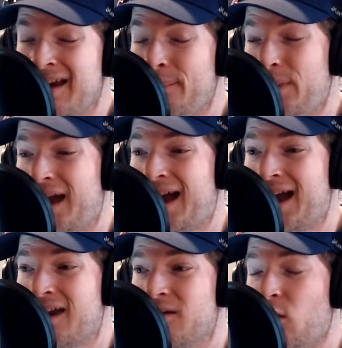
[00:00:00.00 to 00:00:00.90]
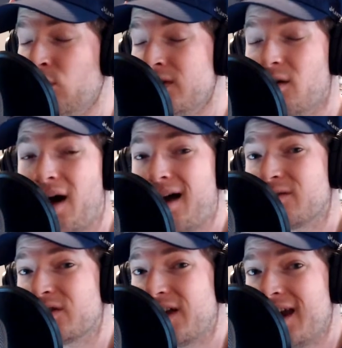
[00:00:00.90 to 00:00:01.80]
and only Ohio
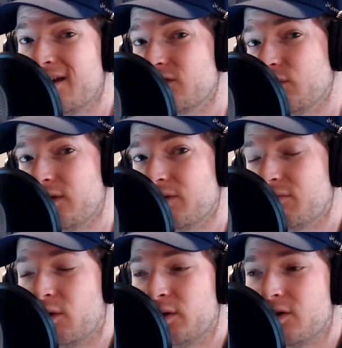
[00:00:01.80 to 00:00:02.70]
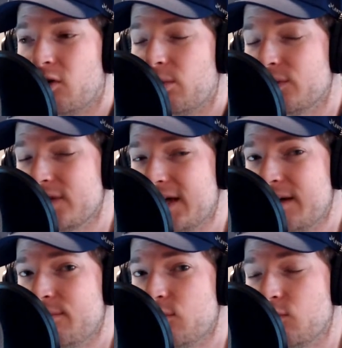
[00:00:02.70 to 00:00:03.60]
State is really the only notable
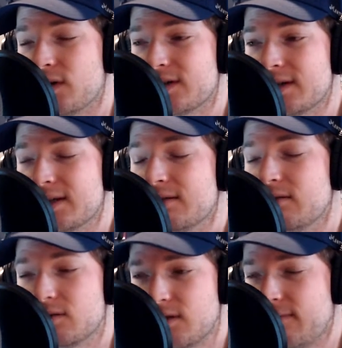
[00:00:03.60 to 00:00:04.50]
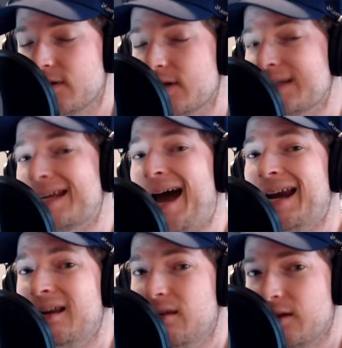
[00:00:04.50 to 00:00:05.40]
team who has even
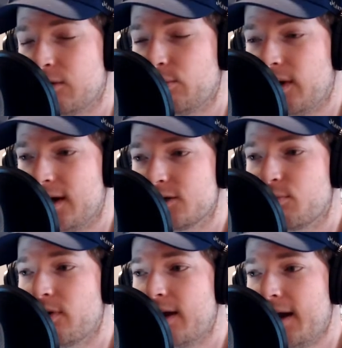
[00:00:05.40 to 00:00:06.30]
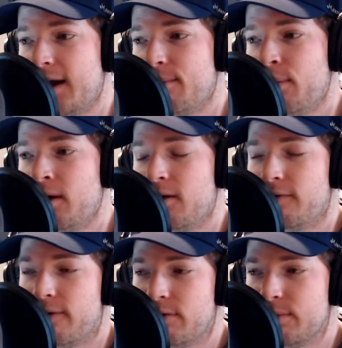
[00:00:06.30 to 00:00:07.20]
decided that they're playing a spring game
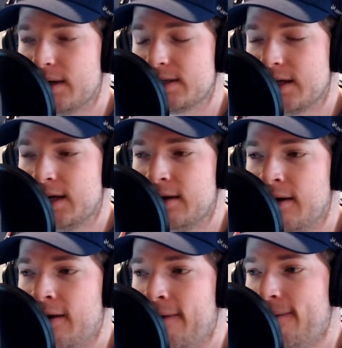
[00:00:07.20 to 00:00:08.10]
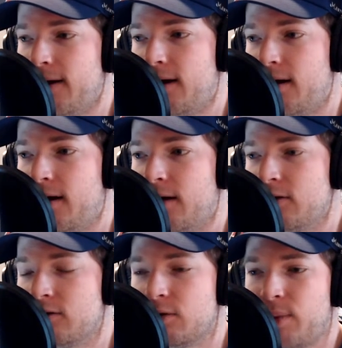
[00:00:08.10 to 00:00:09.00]
from the Big Ten.
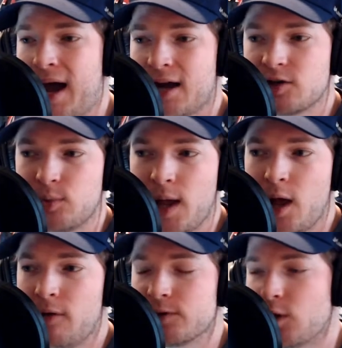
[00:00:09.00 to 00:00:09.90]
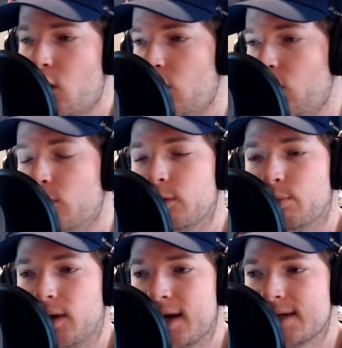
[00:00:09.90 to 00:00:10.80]
The Pac-12 is all over the
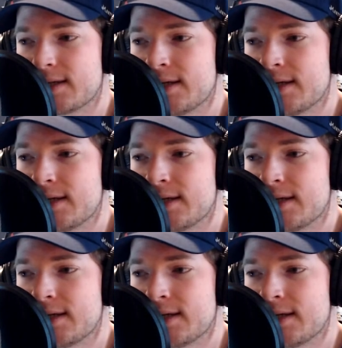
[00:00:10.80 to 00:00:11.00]
place,